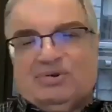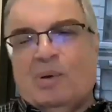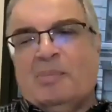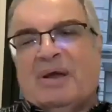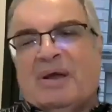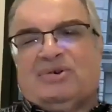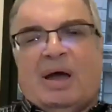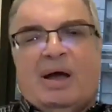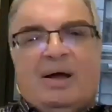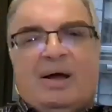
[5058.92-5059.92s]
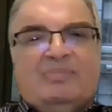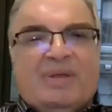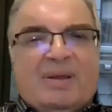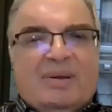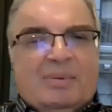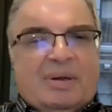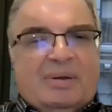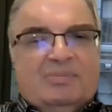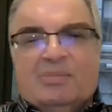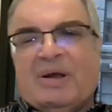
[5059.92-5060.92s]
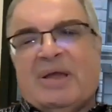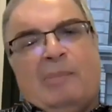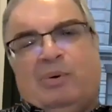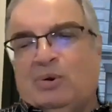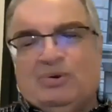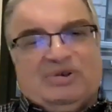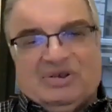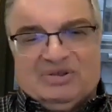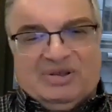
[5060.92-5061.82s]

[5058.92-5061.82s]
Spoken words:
much. My apologies,